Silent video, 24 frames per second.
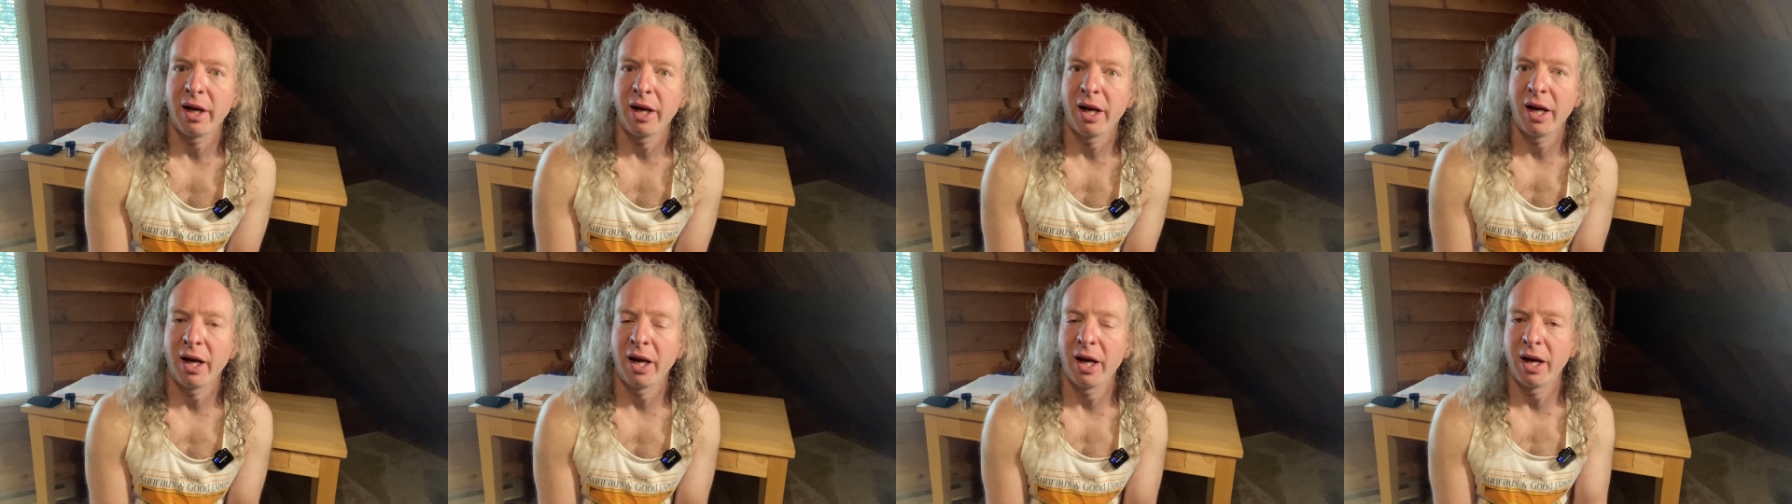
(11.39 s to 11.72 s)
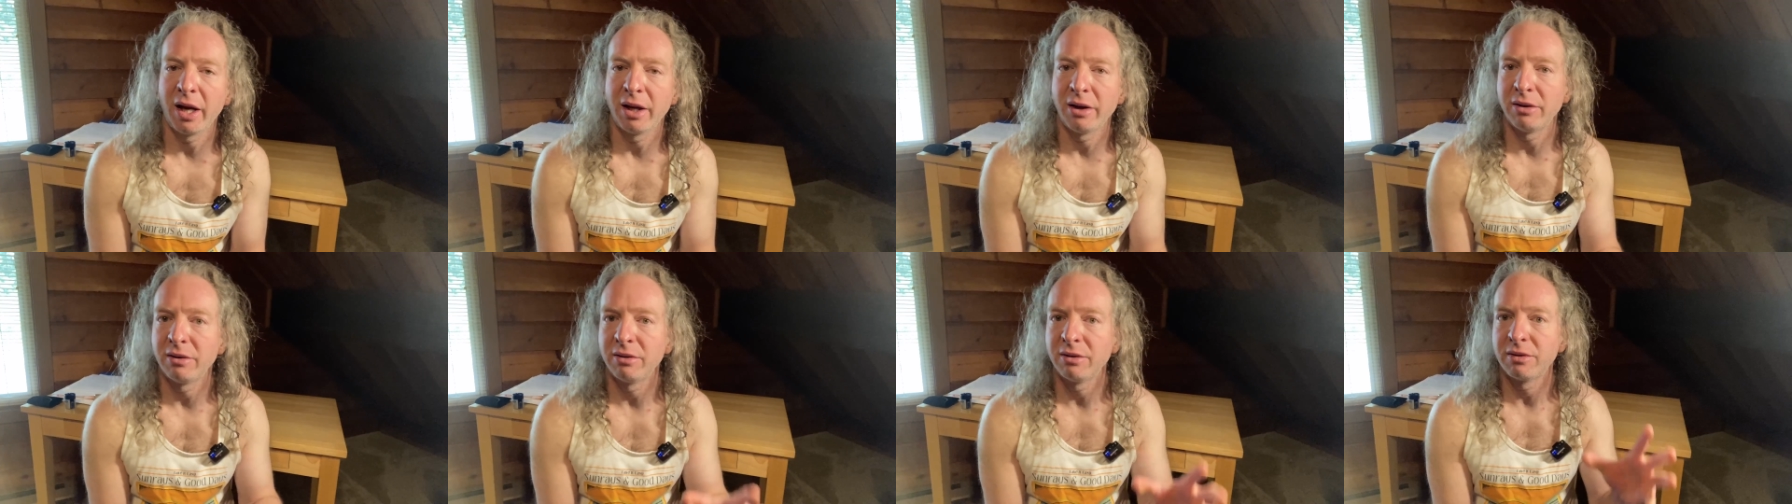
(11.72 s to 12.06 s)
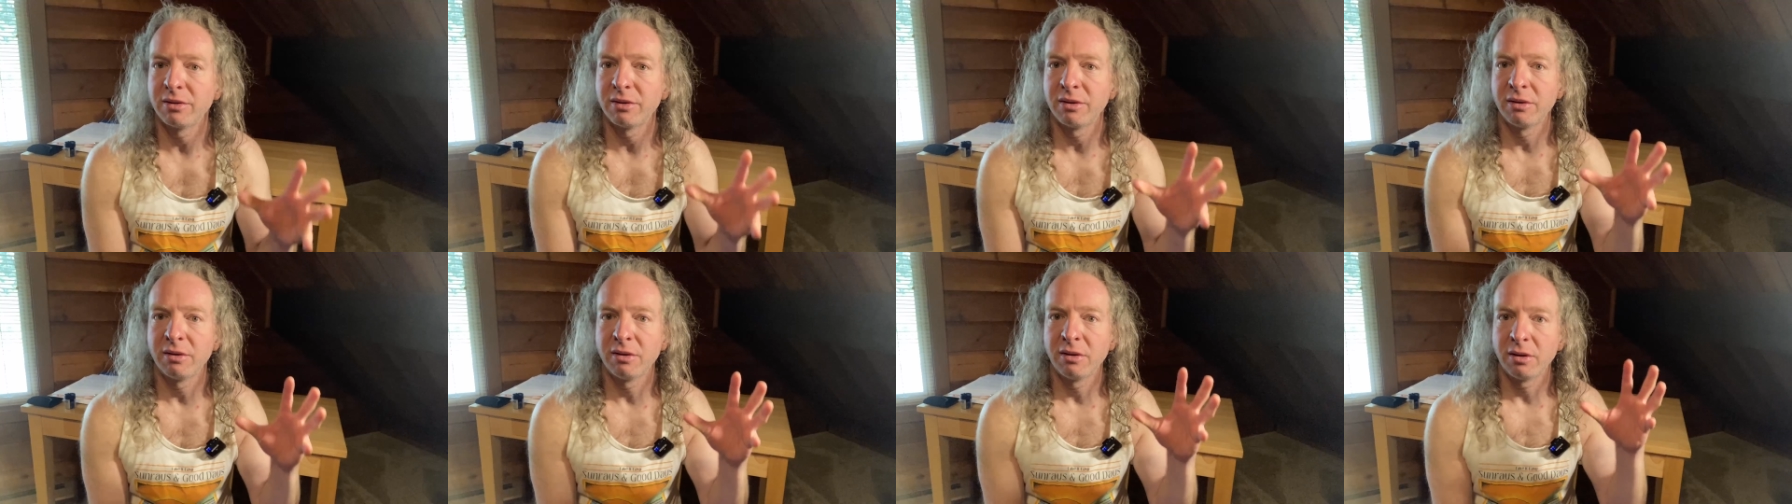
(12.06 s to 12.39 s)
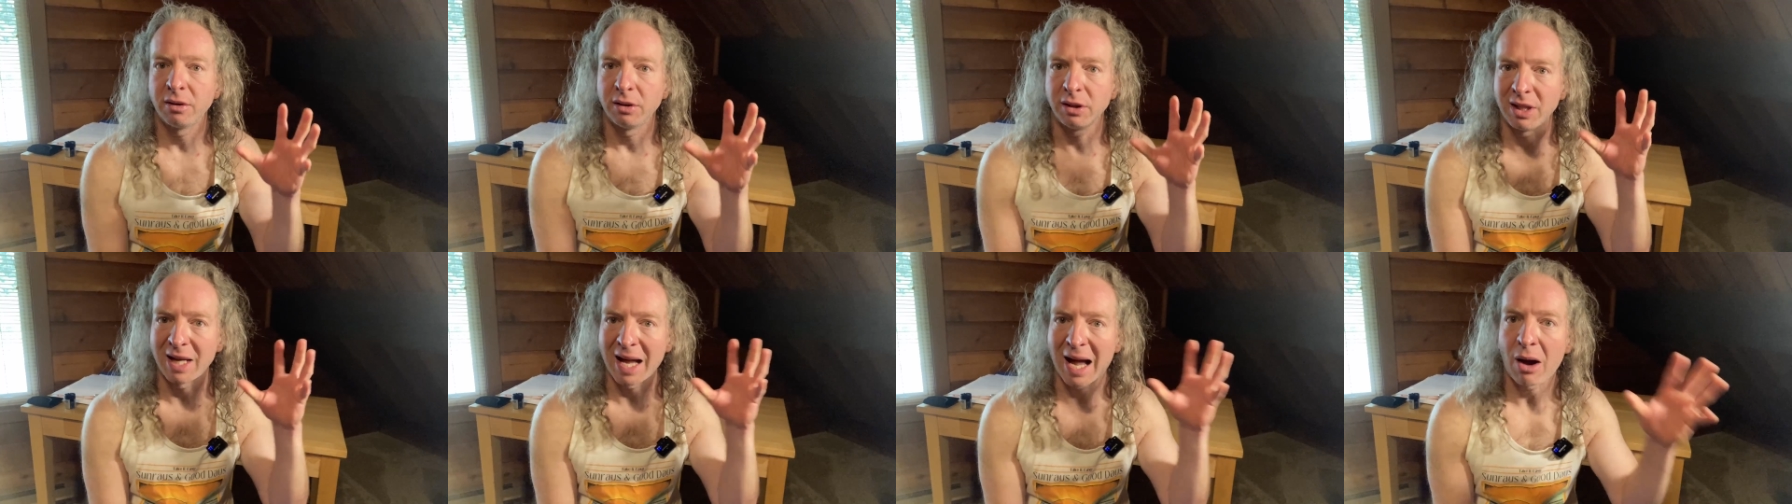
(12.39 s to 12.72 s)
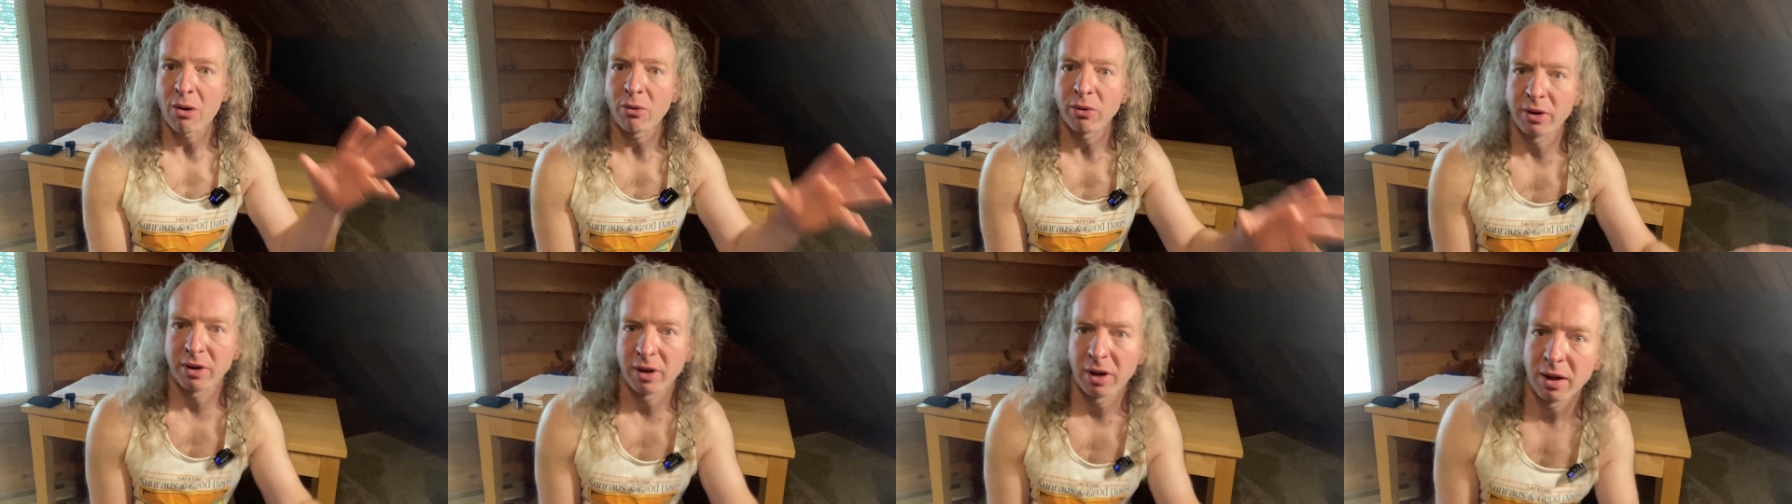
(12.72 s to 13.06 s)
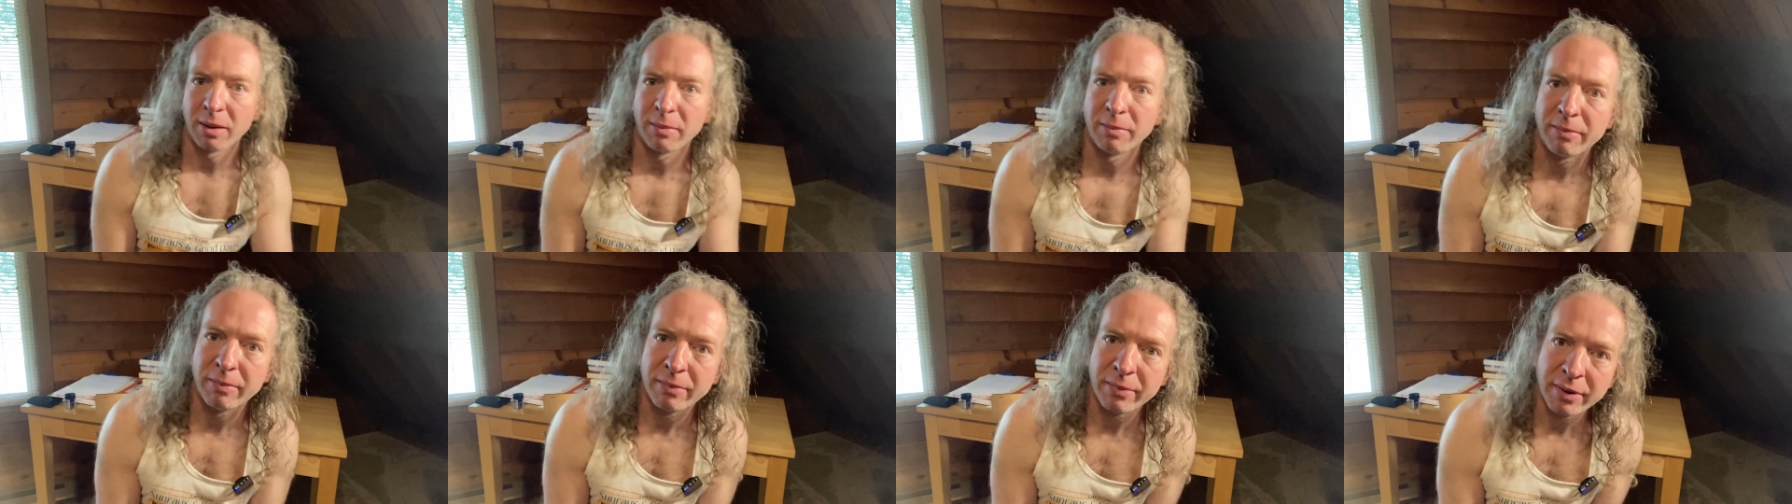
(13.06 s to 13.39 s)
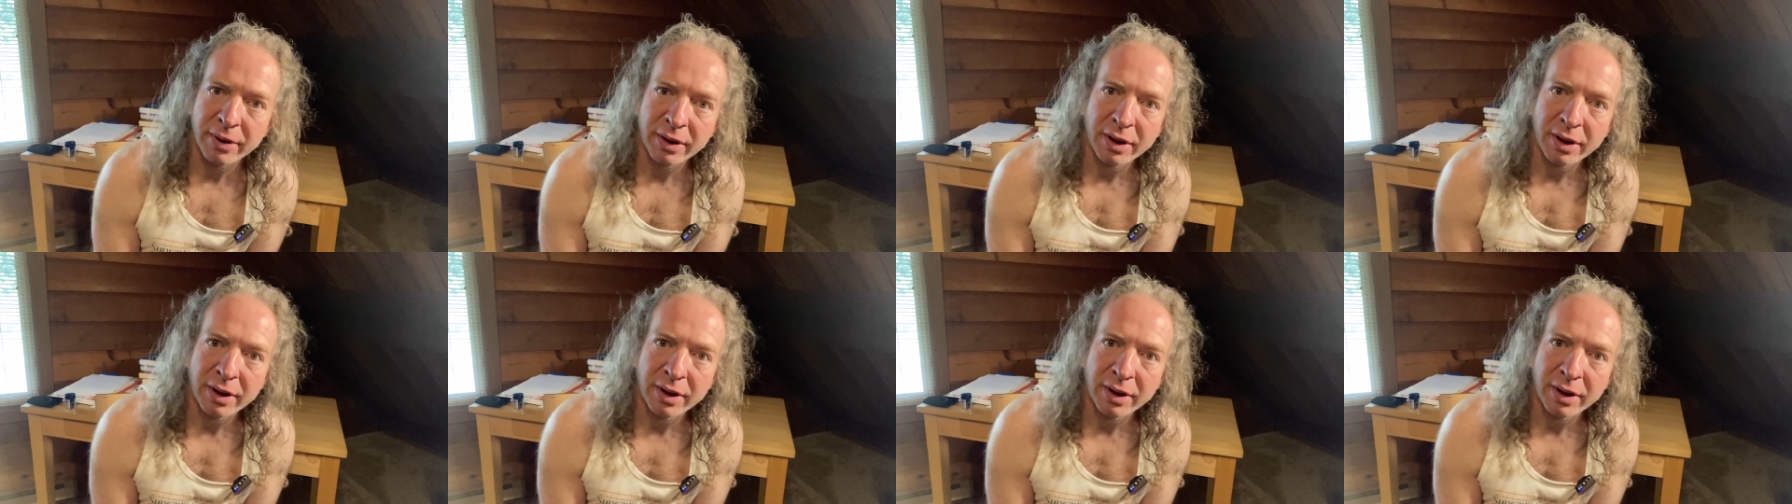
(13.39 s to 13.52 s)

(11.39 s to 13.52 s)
and the outcome